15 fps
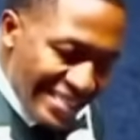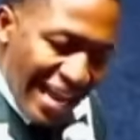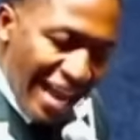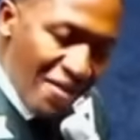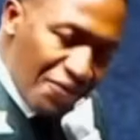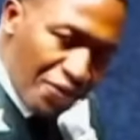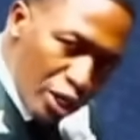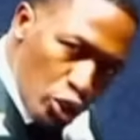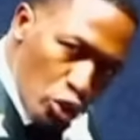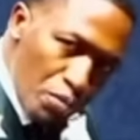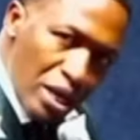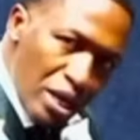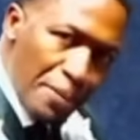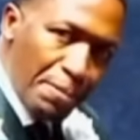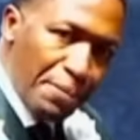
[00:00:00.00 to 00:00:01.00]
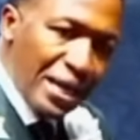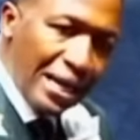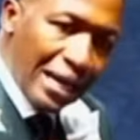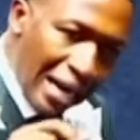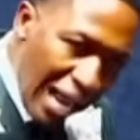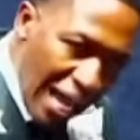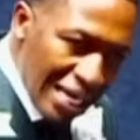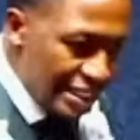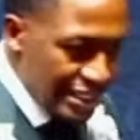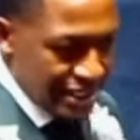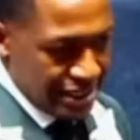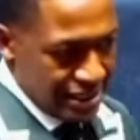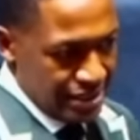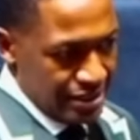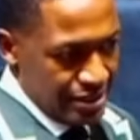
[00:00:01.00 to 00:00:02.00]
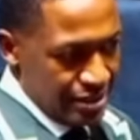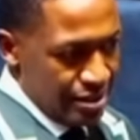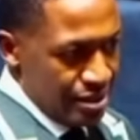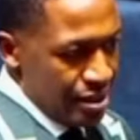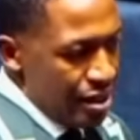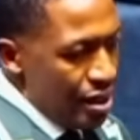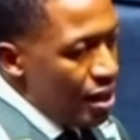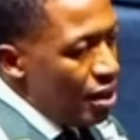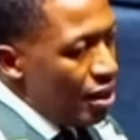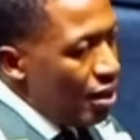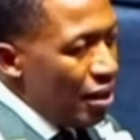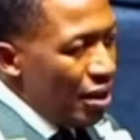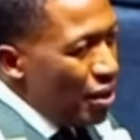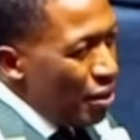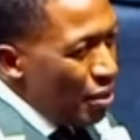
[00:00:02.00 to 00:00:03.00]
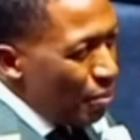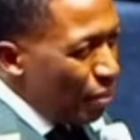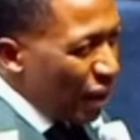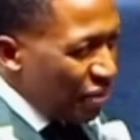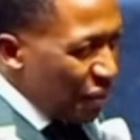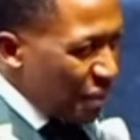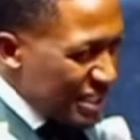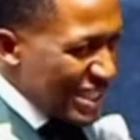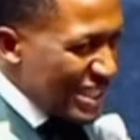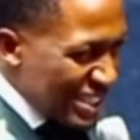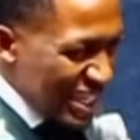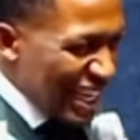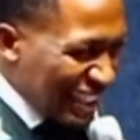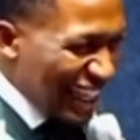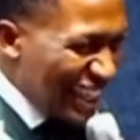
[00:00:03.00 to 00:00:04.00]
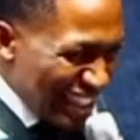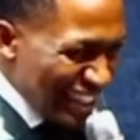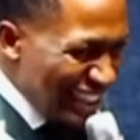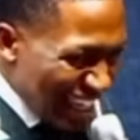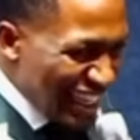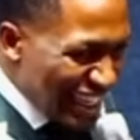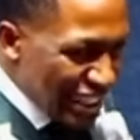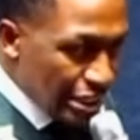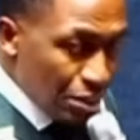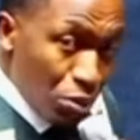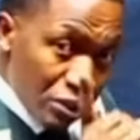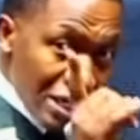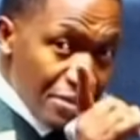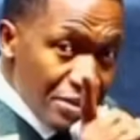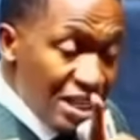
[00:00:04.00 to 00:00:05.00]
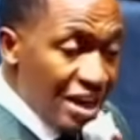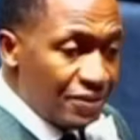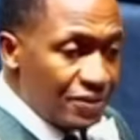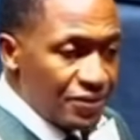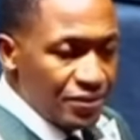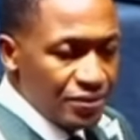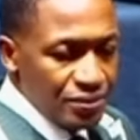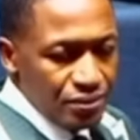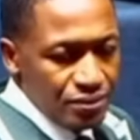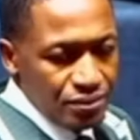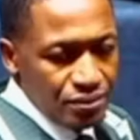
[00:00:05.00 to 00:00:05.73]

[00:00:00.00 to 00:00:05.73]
as every human being lies, but there is a certain integrity Muslims have.